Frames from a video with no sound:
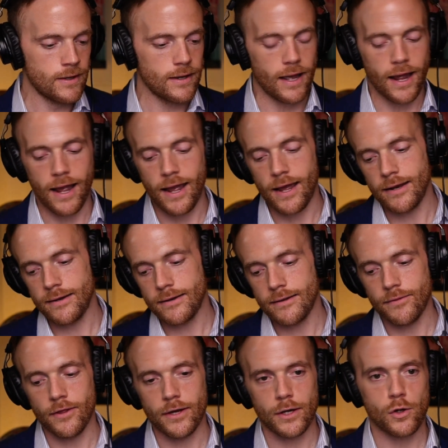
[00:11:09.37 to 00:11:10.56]
And
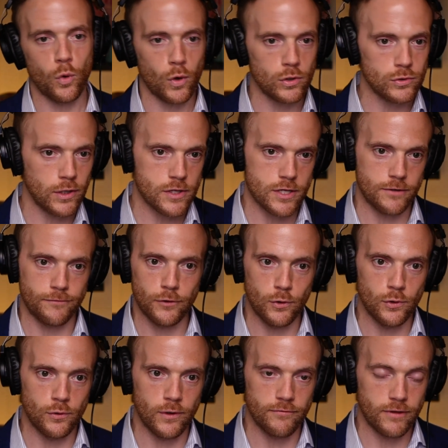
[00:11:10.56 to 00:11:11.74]
the court looks at a
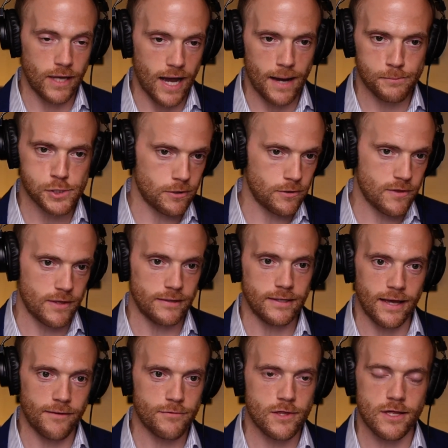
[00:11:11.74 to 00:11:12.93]
few of the options that the
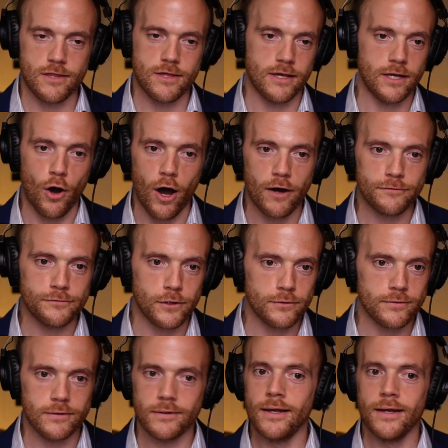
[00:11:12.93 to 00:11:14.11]
FCC offered
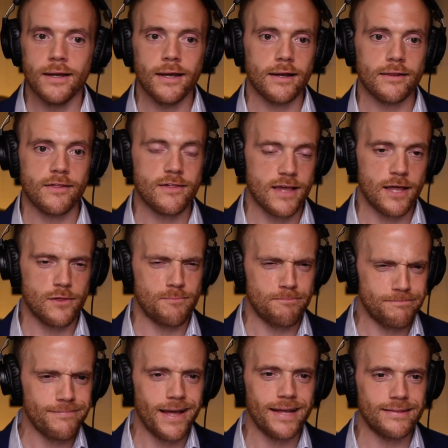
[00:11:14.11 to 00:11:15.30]
and says,
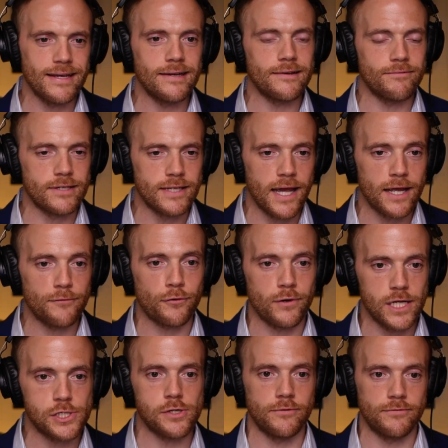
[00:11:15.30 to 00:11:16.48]
at the end of the day, for
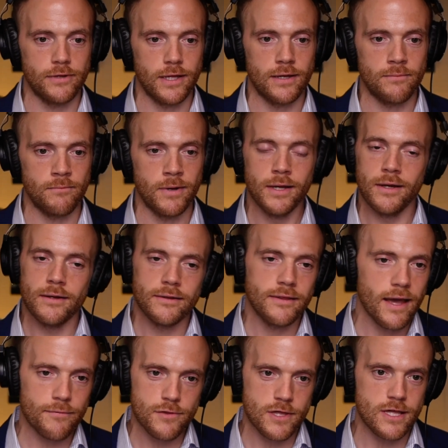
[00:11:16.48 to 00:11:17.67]
each of them, the
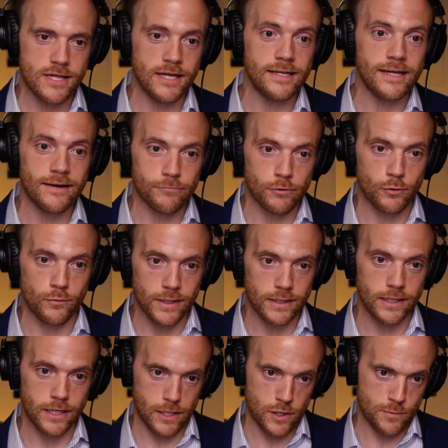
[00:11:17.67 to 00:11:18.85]
FCC never really
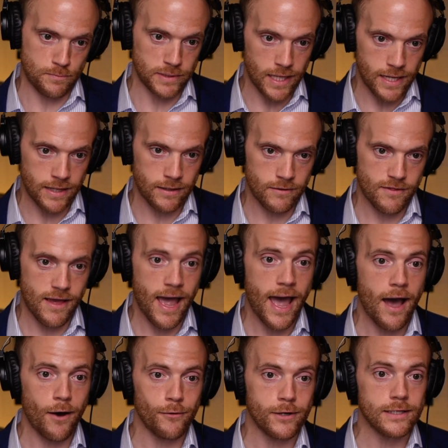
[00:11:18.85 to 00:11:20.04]
explains
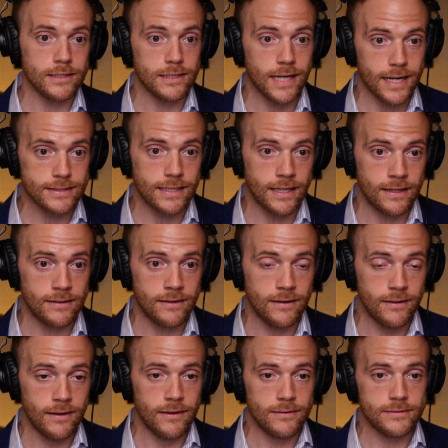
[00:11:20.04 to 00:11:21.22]
how collecting
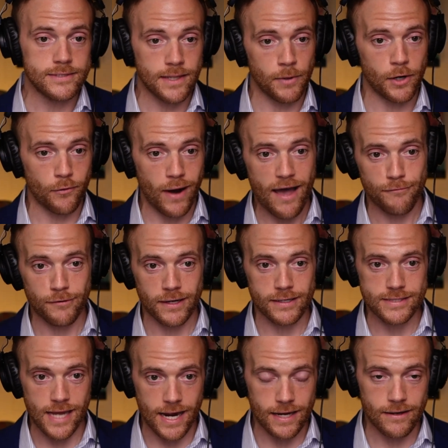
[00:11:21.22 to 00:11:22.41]
demographic
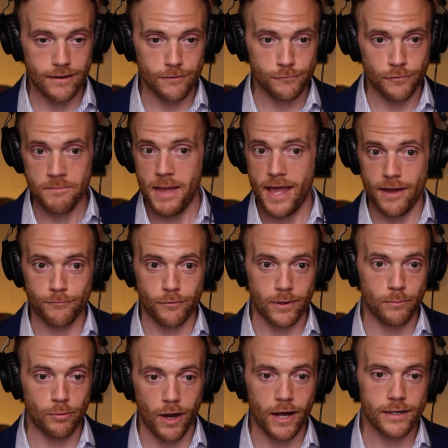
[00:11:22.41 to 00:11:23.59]
data from every
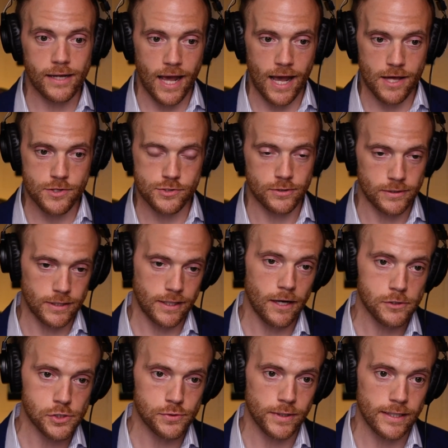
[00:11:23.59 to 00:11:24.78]
broadcaster in the
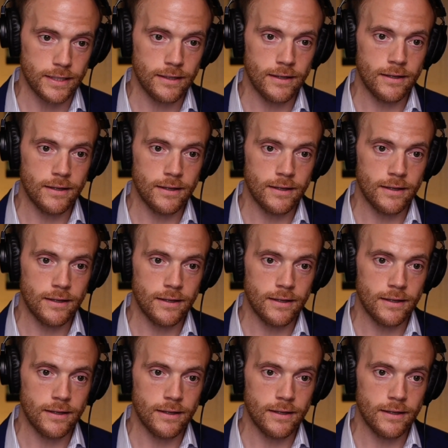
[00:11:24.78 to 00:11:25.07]
country